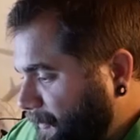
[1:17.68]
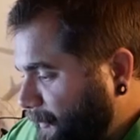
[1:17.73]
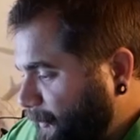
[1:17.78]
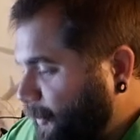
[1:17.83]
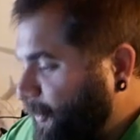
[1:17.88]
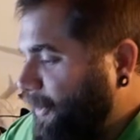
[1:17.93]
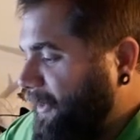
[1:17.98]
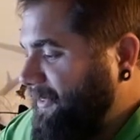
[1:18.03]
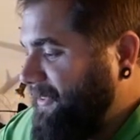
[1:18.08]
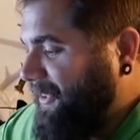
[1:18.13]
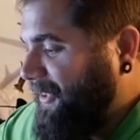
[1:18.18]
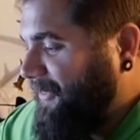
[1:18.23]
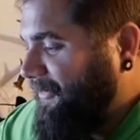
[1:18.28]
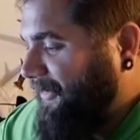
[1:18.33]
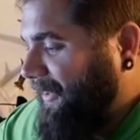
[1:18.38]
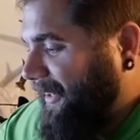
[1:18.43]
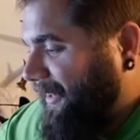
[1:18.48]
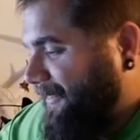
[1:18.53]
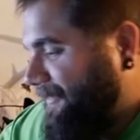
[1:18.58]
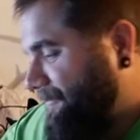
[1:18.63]
What's, What's up,
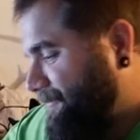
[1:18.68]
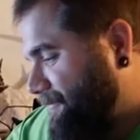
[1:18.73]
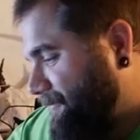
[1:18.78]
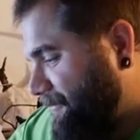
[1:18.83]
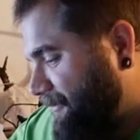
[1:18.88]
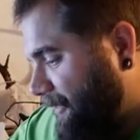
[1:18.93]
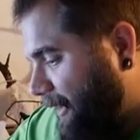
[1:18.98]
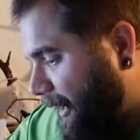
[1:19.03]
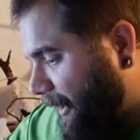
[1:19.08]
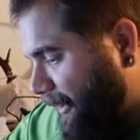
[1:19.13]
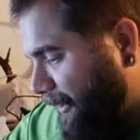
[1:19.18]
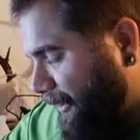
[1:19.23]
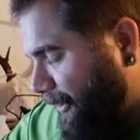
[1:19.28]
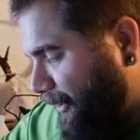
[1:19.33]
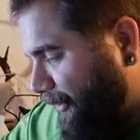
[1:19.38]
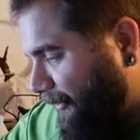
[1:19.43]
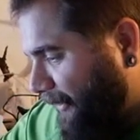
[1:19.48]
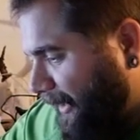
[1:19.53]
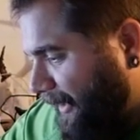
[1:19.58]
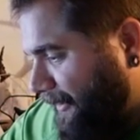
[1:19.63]
man? Mark? How you
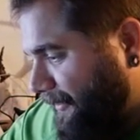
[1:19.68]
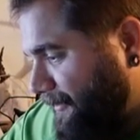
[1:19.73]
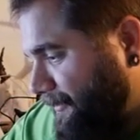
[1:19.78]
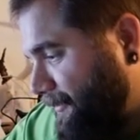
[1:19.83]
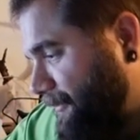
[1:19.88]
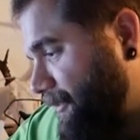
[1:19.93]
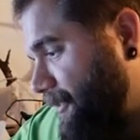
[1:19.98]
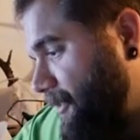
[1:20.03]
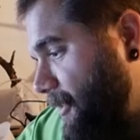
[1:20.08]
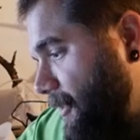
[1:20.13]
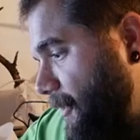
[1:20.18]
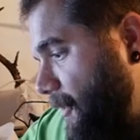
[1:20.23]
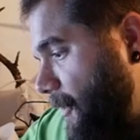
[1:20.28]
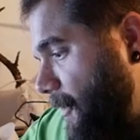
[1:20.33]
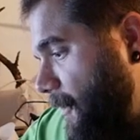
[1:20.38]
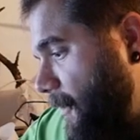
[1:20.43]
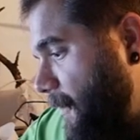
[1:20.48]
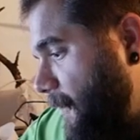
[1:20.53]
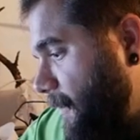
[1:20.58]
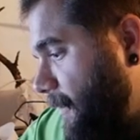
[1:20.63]
doing, man?
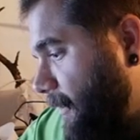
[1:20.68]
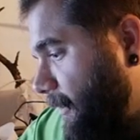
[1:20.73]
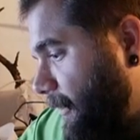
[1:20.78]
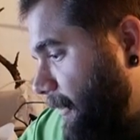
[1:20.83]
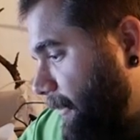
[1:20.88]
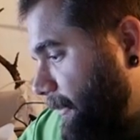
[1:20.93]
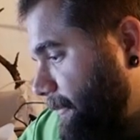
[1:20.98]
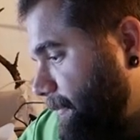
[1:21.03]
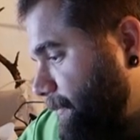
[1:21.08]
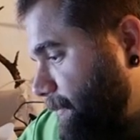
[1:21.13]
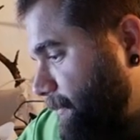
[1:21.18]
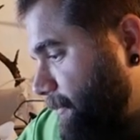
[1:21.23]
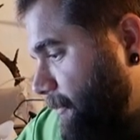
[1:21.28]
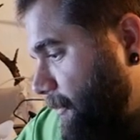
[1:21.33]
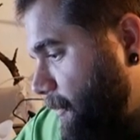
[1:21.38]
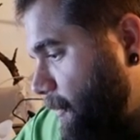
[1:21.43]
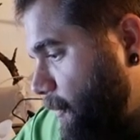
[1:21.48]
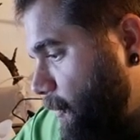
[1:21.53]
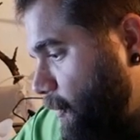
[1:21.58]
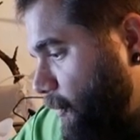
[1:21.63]
Good, how are
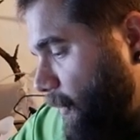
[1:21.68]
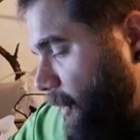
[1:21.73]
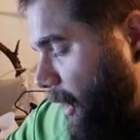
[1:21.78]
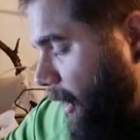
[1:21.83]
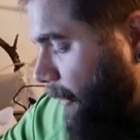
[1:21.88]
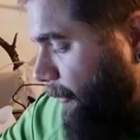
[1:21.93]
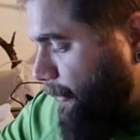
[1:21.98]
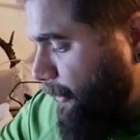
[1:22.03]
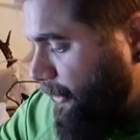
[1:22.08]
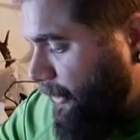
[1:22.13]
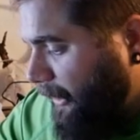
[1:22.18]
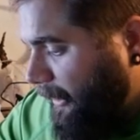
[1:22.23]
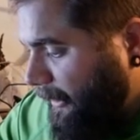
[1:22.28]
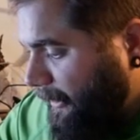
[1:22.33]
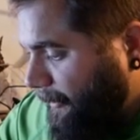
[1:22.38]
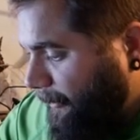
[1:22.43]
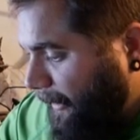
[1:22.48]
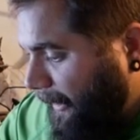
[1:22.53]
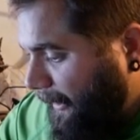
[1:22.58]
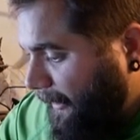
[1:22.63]
you? I'm
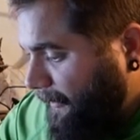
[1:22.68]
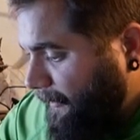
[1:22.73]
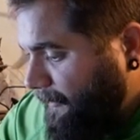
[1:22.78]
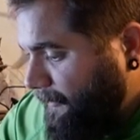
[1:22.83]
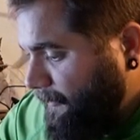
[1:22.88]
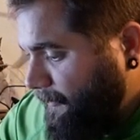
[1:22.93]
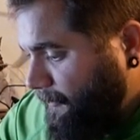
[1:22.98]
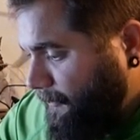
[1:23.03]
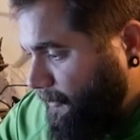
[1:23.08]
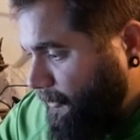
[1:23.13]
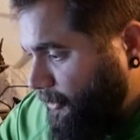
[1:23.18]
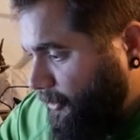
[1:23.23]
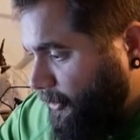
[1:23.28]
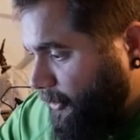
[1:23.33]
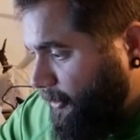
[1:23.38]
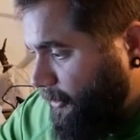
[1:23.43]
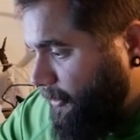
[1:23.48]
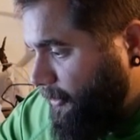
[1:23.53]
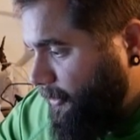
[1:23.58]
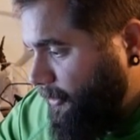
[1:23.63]
chilling, man. So,
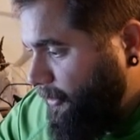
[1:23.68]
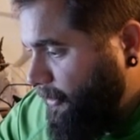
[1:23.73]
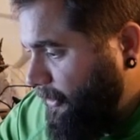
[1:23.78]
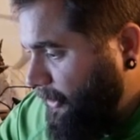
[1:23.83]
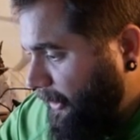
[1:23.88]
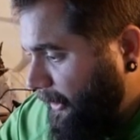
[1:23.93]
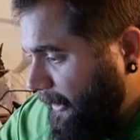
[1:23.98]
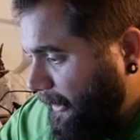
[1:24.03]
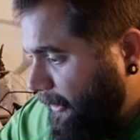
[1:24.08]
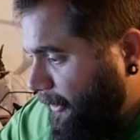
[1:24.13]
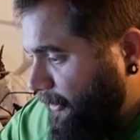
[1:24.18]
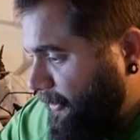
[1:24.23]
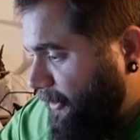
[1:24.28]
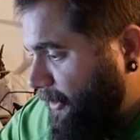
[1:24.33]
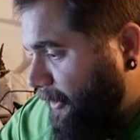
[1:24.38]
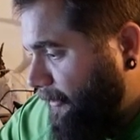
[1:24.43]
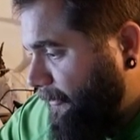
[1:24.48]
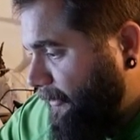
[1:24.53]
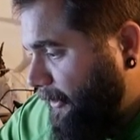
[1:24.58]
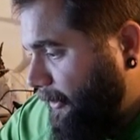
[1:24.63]
did you see any good
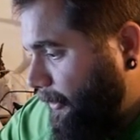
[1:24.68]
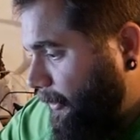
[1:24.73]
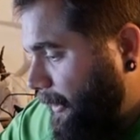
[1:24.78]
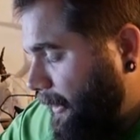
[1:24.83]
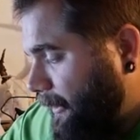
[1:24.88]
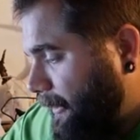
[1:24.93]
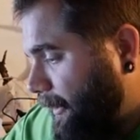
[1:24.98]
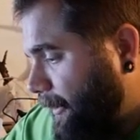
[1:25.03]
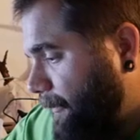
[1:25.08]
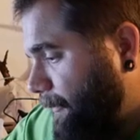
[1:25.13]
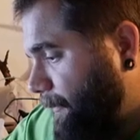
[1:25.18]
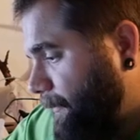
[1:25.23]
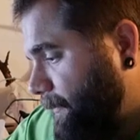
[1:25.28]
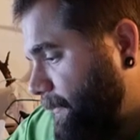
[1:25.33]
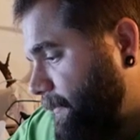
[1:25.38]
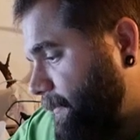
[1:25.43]
stuff while you're out there?